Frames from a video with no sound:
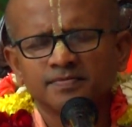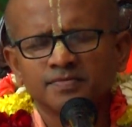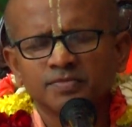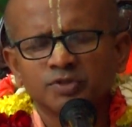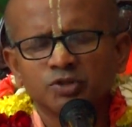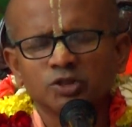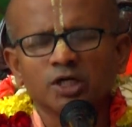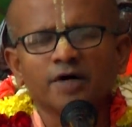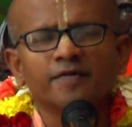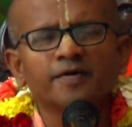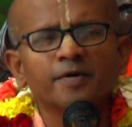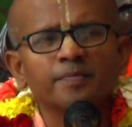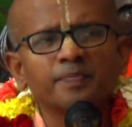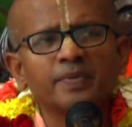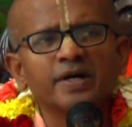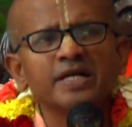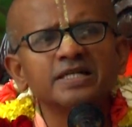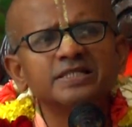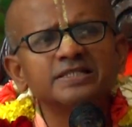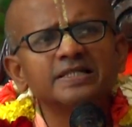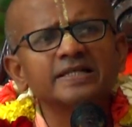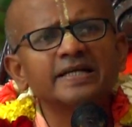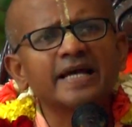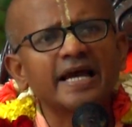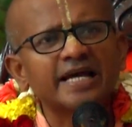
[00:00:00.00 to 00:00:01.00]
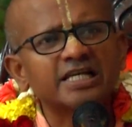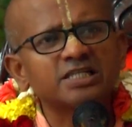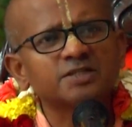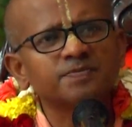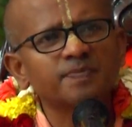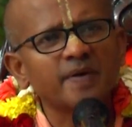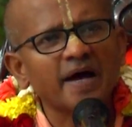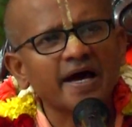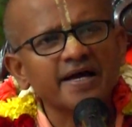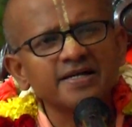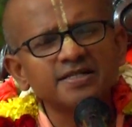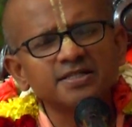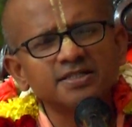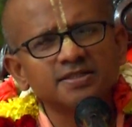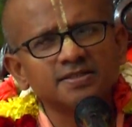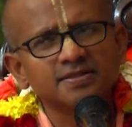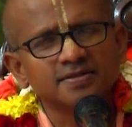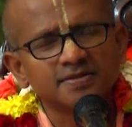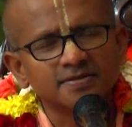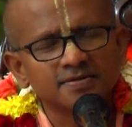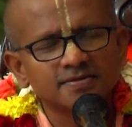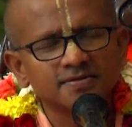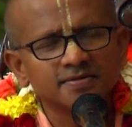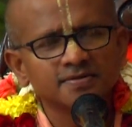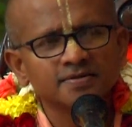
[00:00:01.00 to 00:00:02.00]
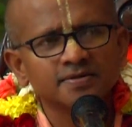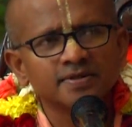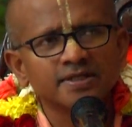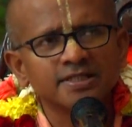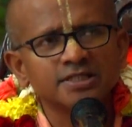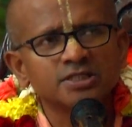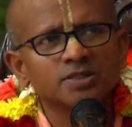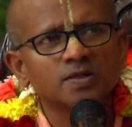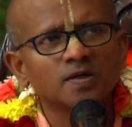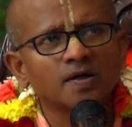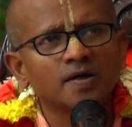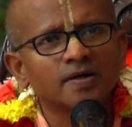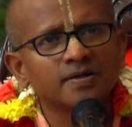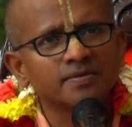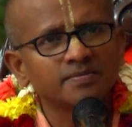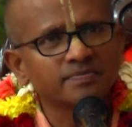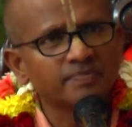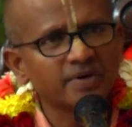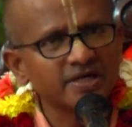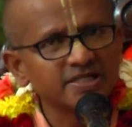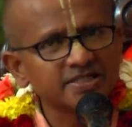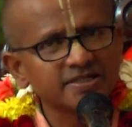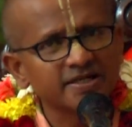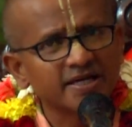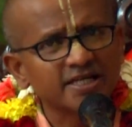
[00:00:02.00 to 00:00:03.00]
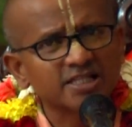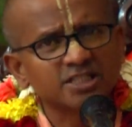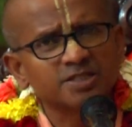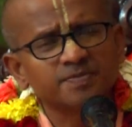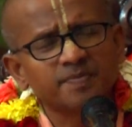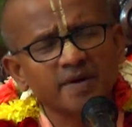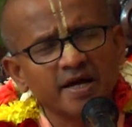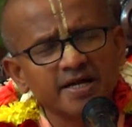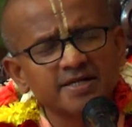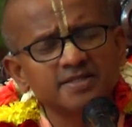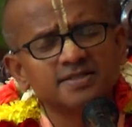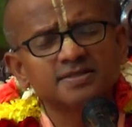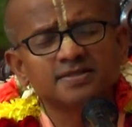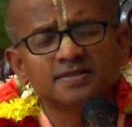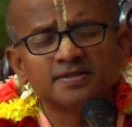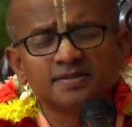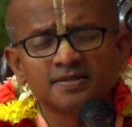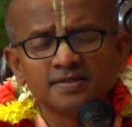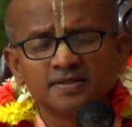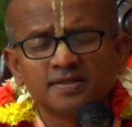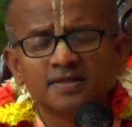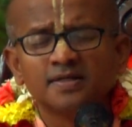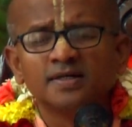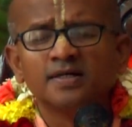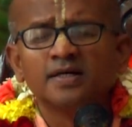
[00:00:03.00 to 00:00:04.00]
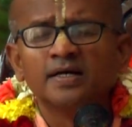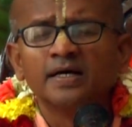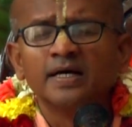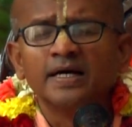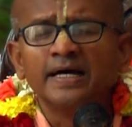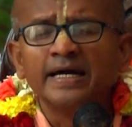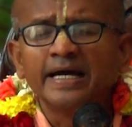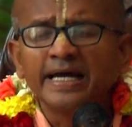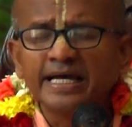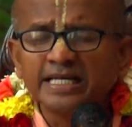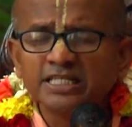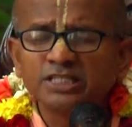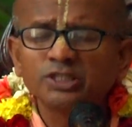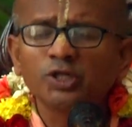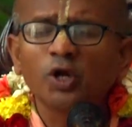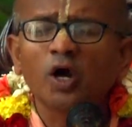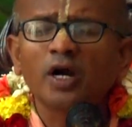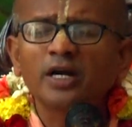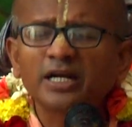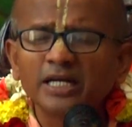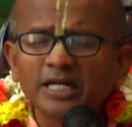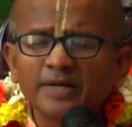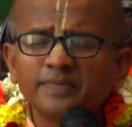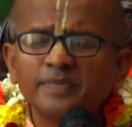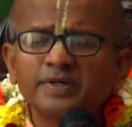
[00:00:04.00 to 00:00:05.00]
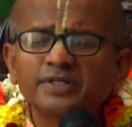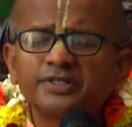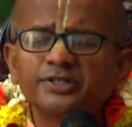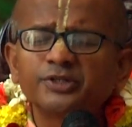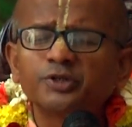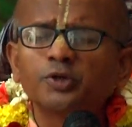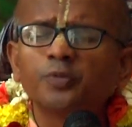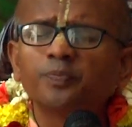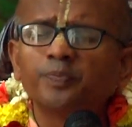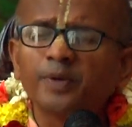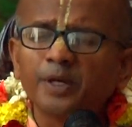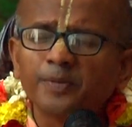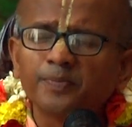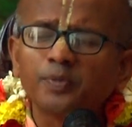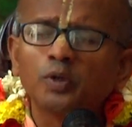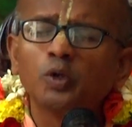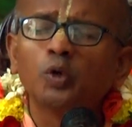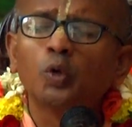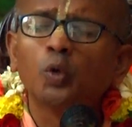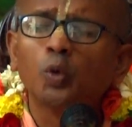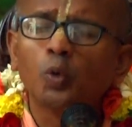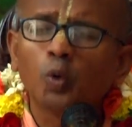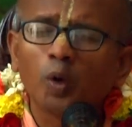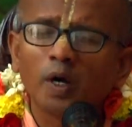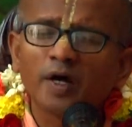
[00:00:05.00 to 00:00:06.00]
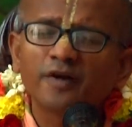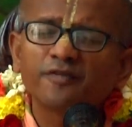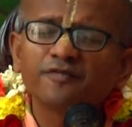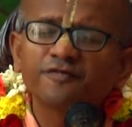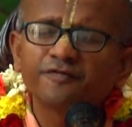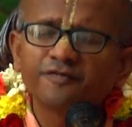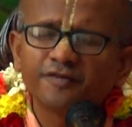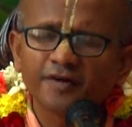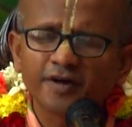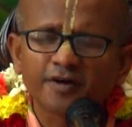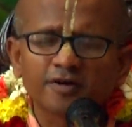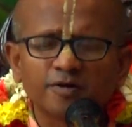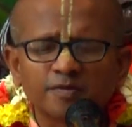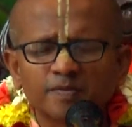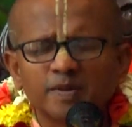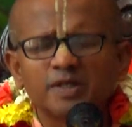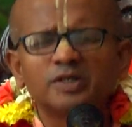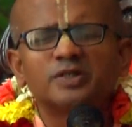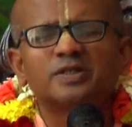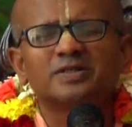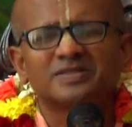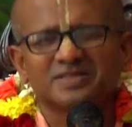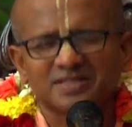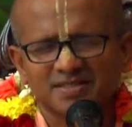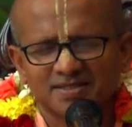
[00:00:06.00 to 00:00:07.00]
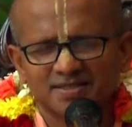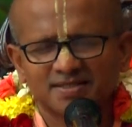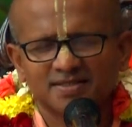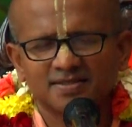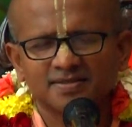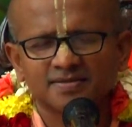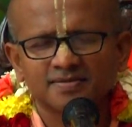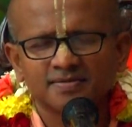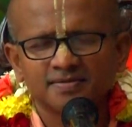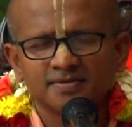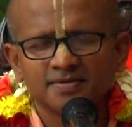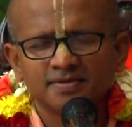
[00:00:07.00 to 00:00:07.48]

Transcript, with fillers: So our preaching expansion, ISKCON preaching expansion, is not limited to people who are favorable to us.